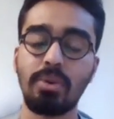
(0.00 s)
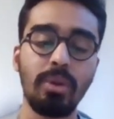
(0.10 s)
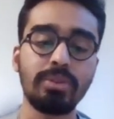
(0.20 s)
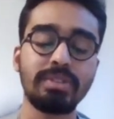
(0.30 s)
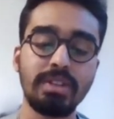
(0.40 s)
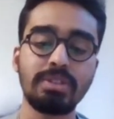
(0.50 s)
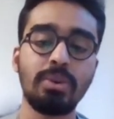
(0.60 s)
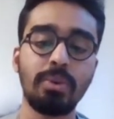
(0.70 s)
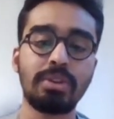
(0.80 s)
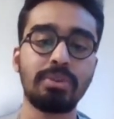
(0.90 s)
So all those things
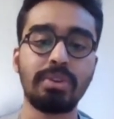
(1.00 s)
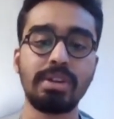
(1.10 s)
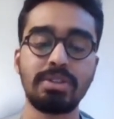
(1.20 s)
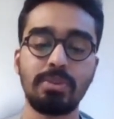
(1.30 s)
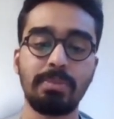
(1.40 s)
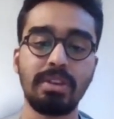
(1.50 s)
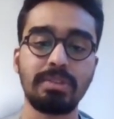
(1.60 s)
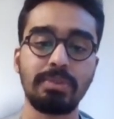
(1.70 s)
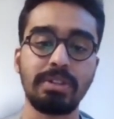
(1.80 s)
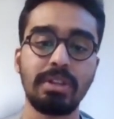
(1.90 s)
go into your SOP
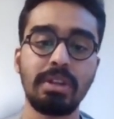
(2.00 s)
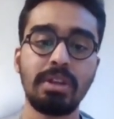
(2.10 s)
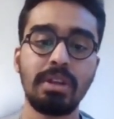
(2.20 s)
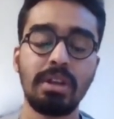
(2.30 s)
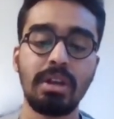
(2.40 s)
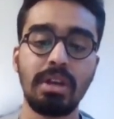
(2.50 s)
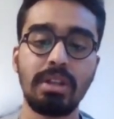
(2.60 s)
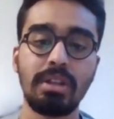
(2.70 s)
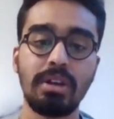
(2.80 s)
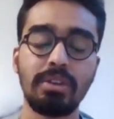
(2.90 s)
as well, right.
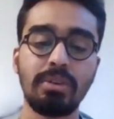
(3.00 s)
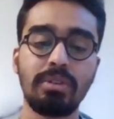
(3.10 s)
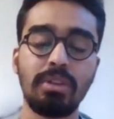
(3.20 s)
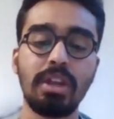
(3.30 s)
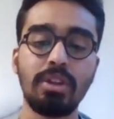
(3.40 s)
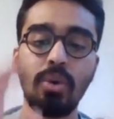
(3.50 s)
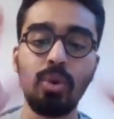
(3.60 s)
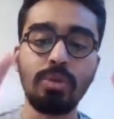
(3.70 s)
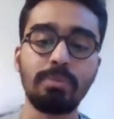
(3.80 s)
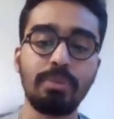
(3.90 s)
and uh, you create a
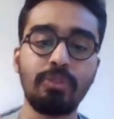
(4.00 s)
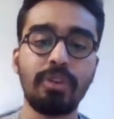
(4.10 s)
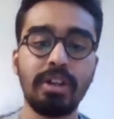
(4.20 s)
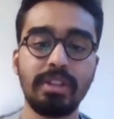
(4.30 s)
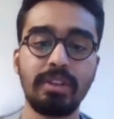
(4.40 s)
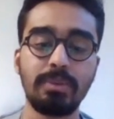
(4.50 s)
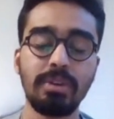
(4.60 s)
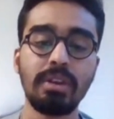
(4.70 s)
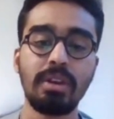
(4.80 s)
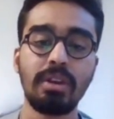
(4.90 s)
whole profile that way.